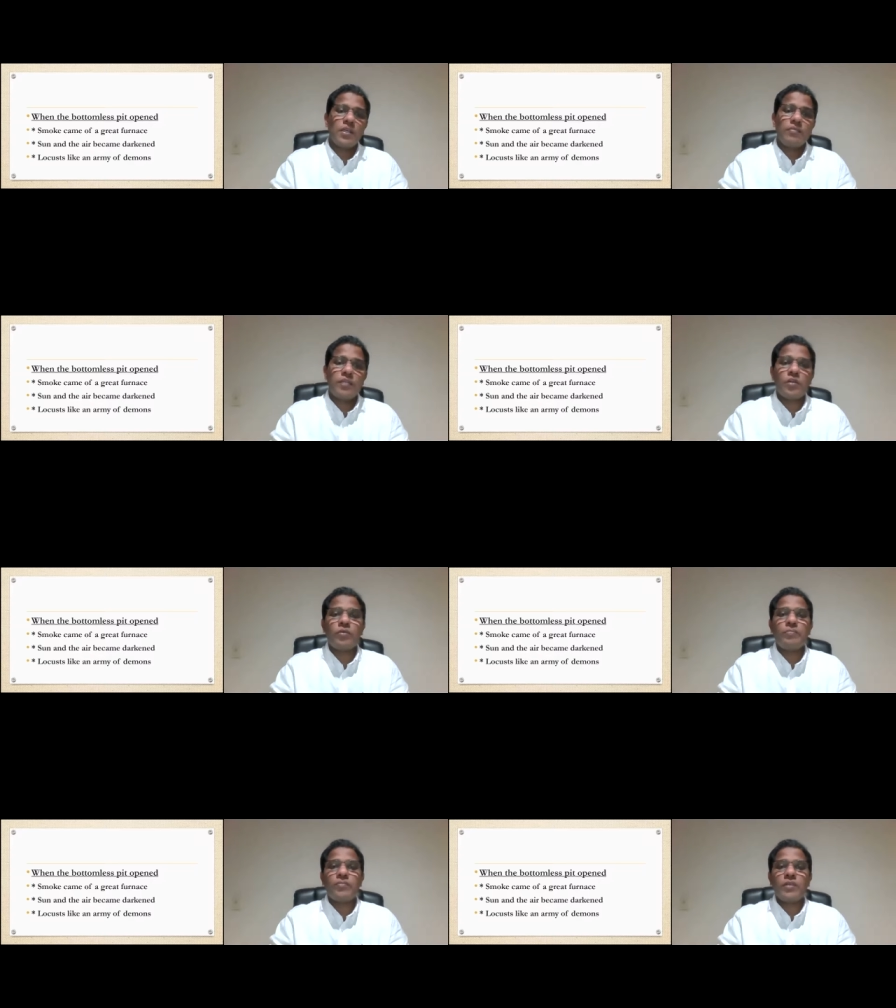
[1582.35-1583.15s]
You
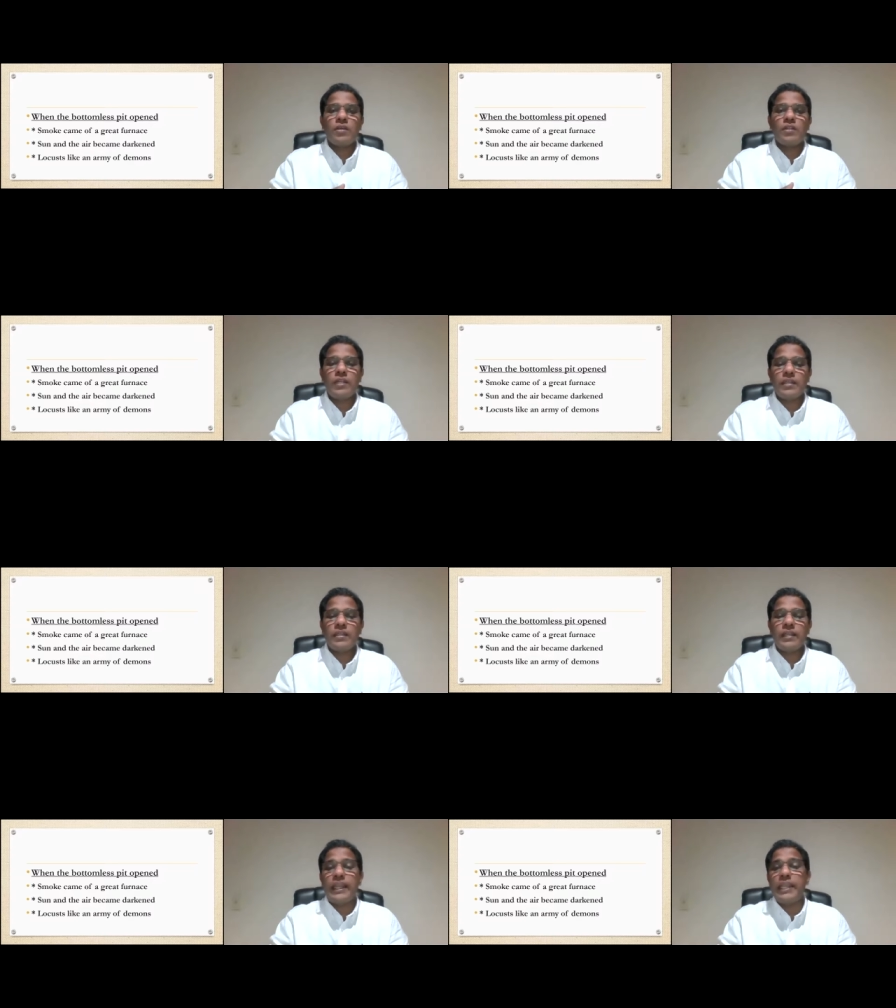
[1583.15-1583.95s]
know, the
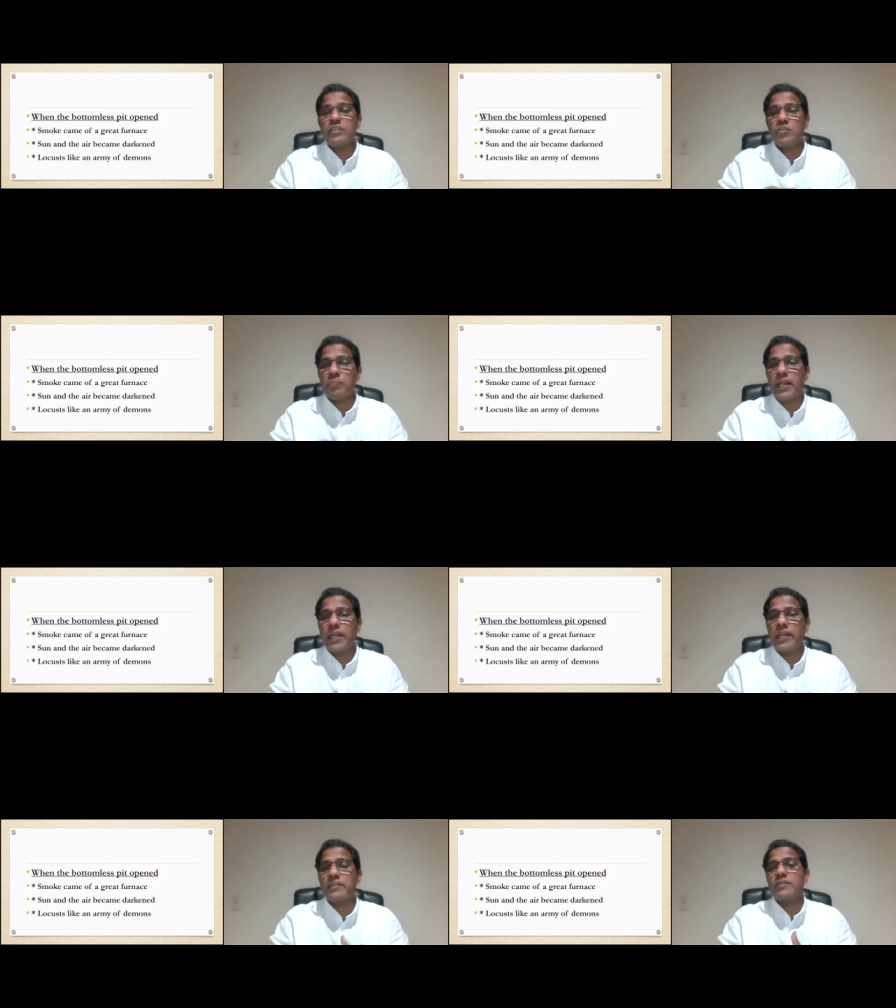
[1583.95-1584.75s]
eighth
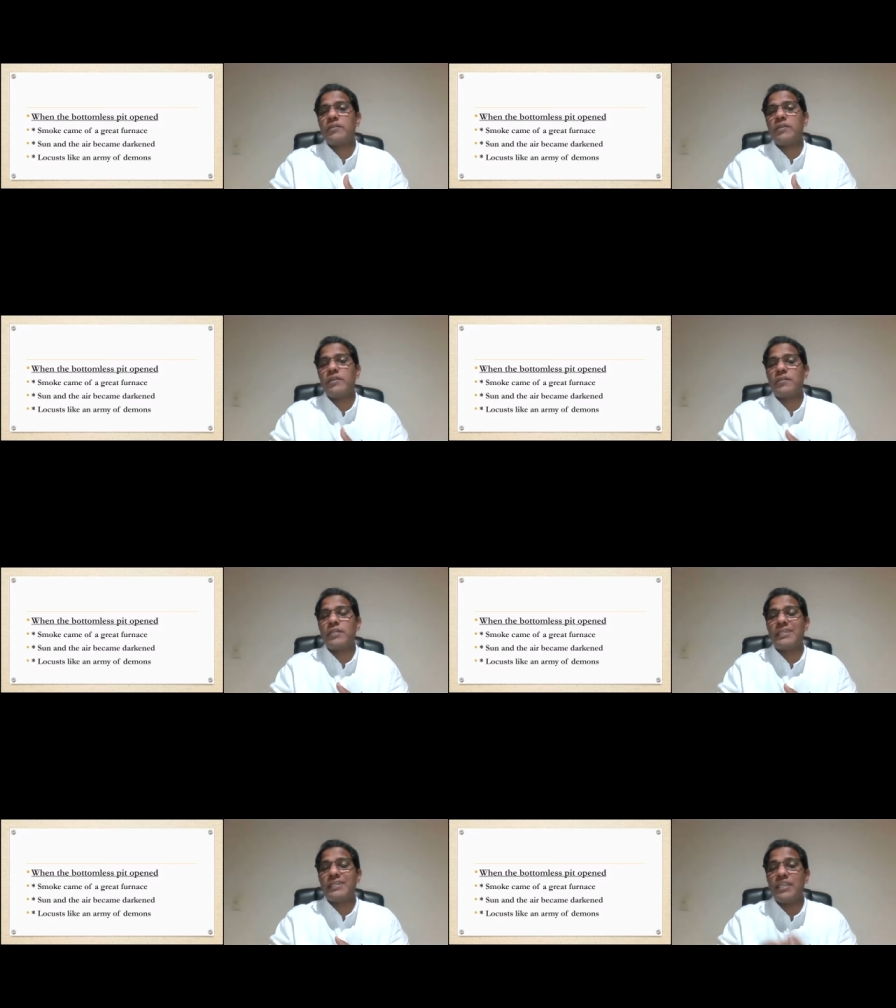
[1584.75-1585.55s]
plague in,
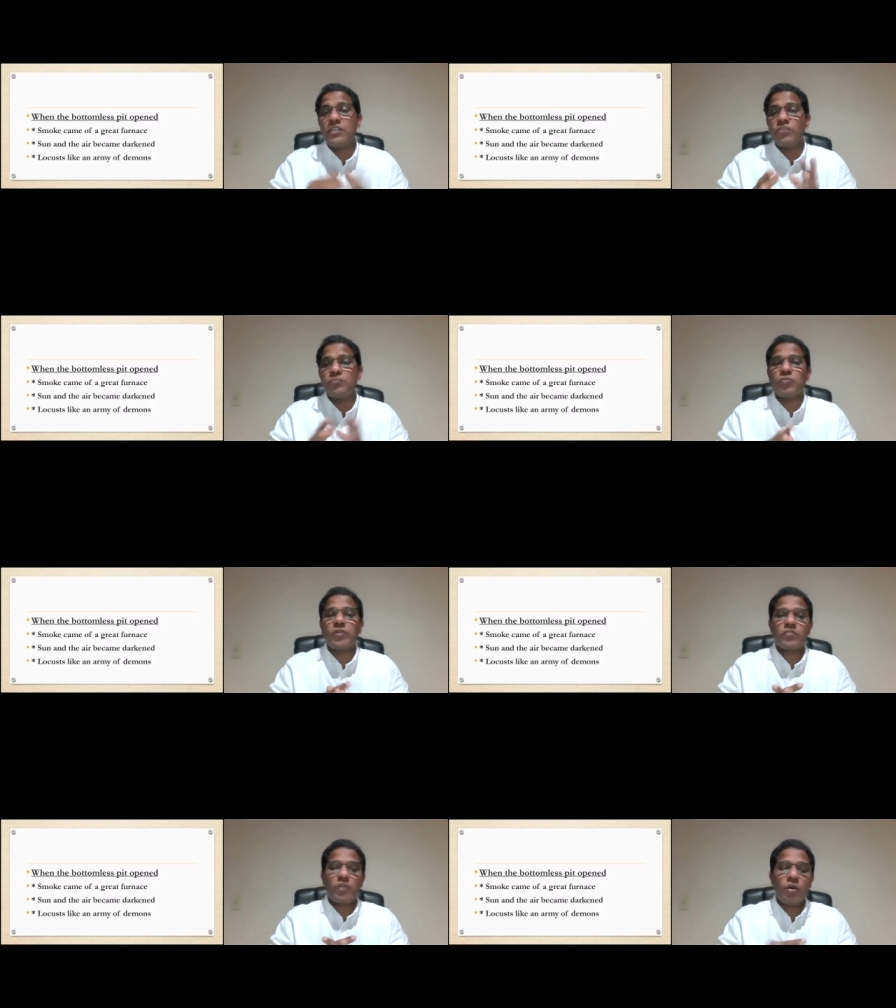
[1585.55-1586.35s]
in Egypt
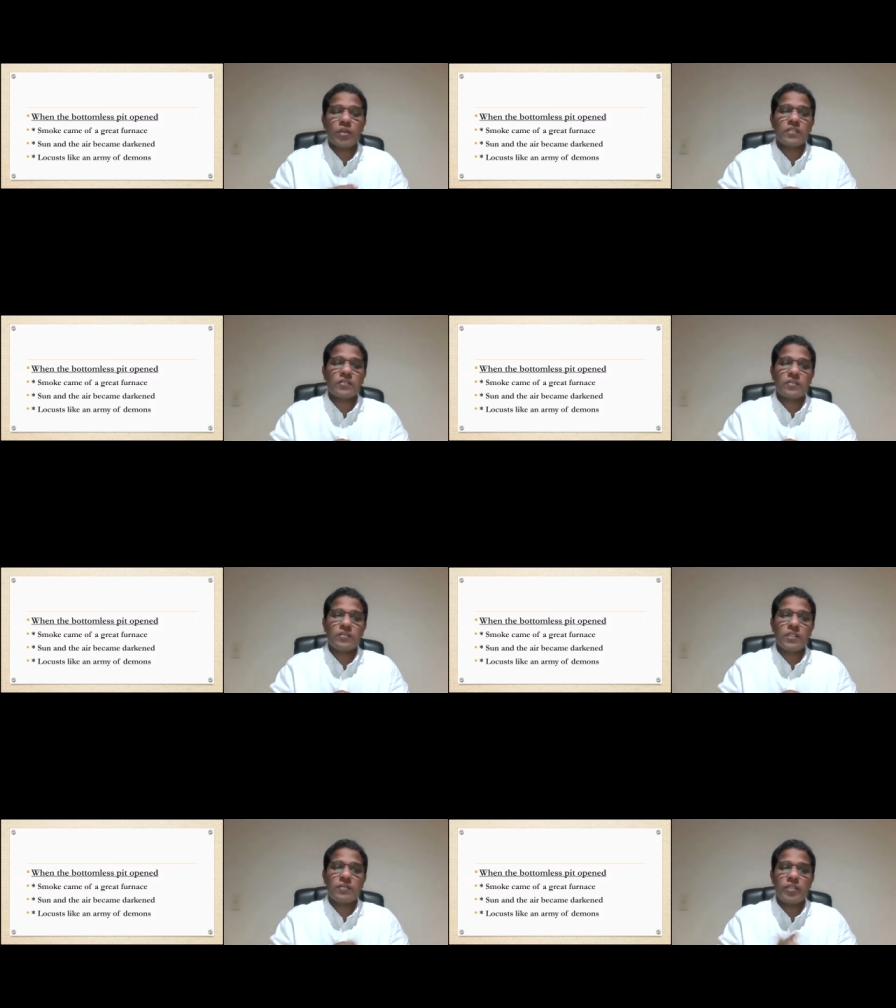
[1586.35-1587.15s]
was locust.
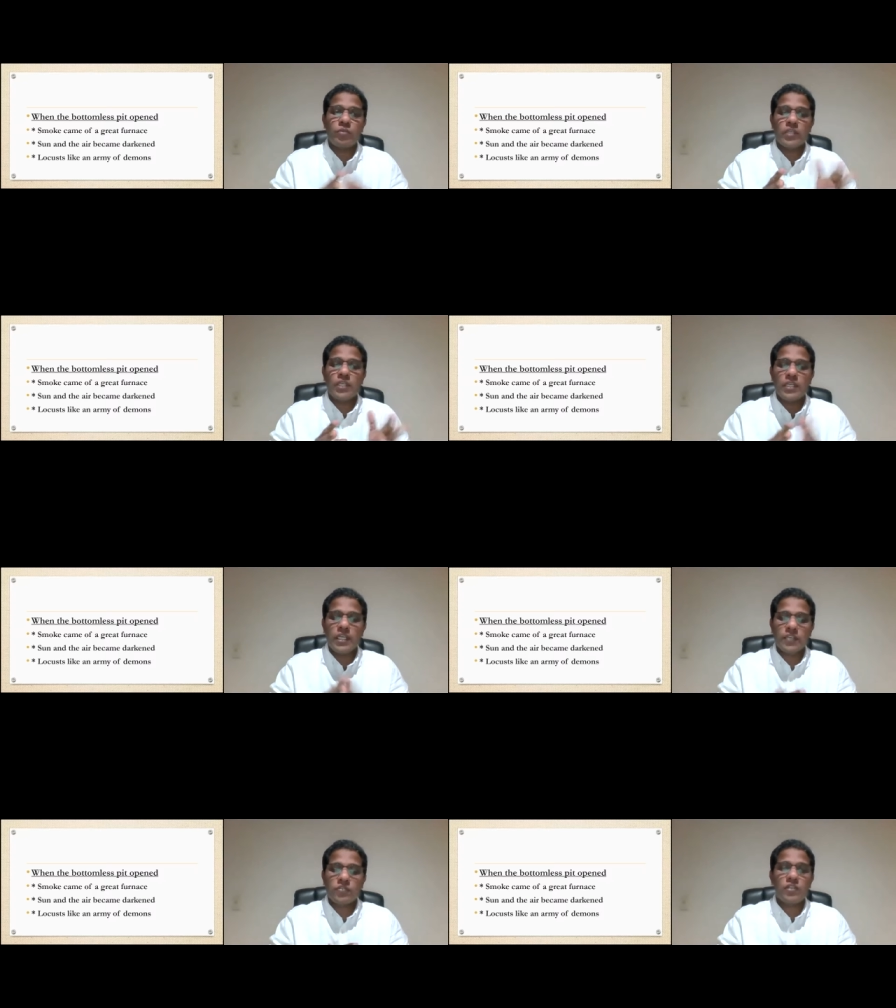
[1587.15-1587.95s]
Okay, when you read
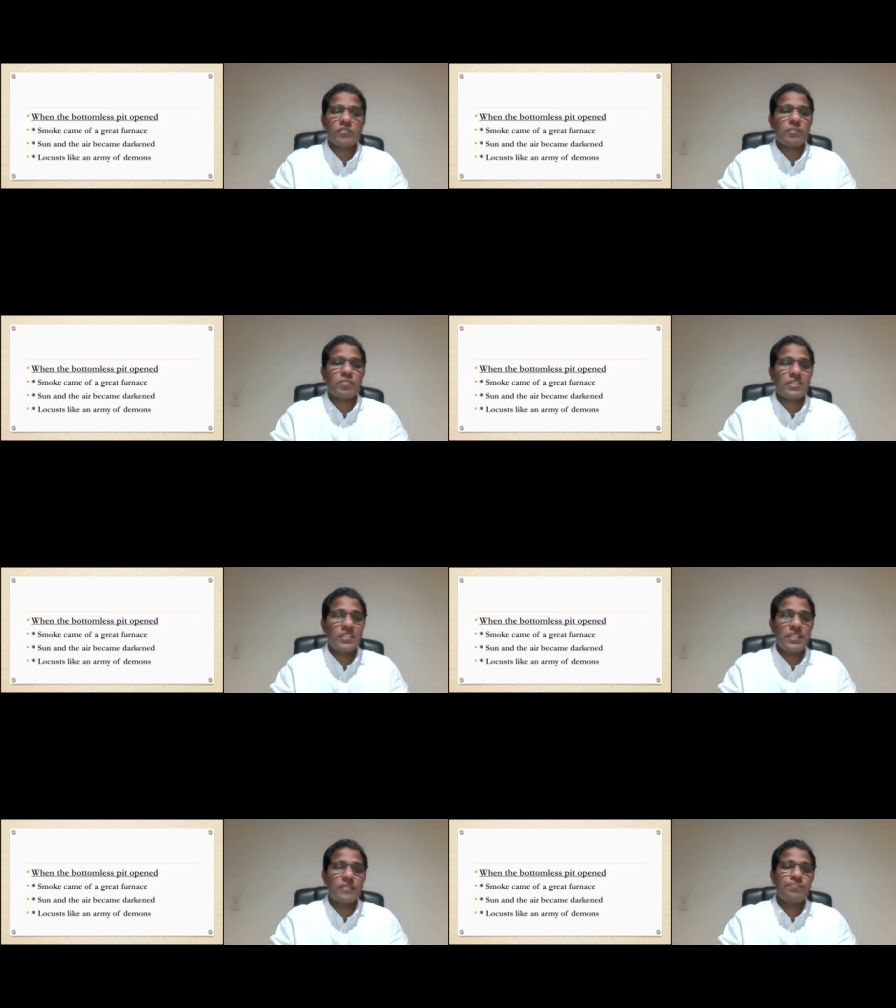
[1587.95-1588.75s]
Exodus chapter
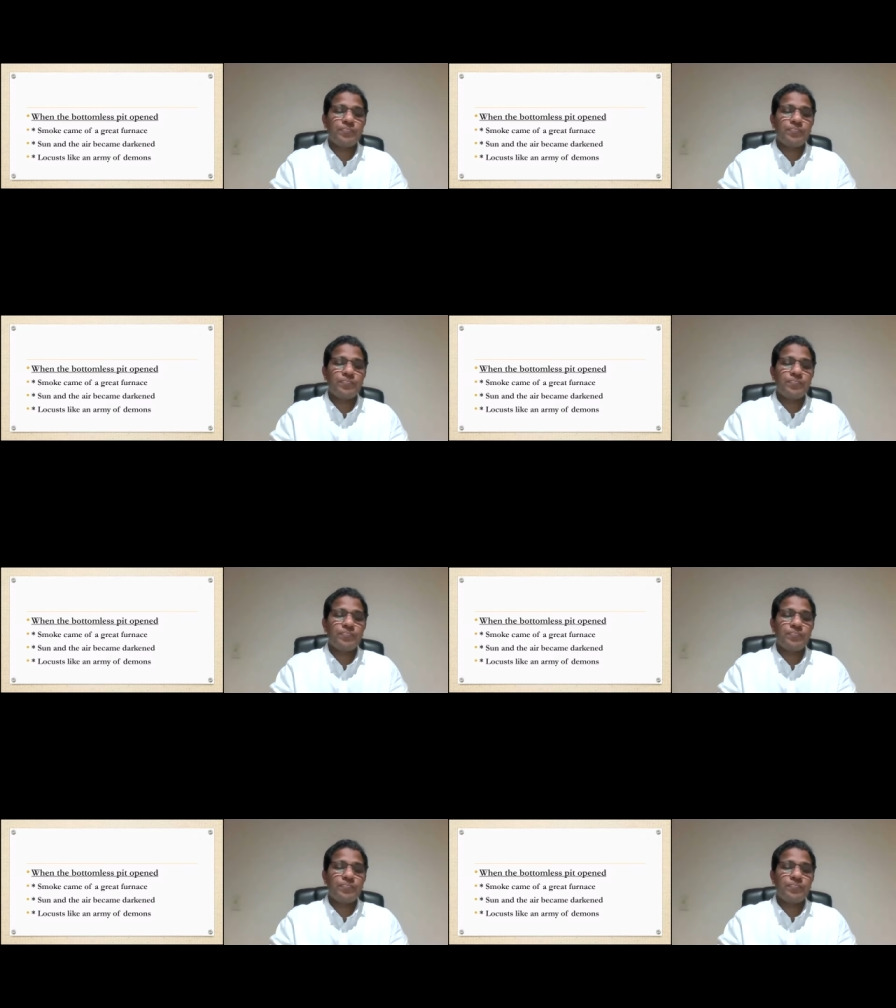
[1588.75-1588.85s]
10,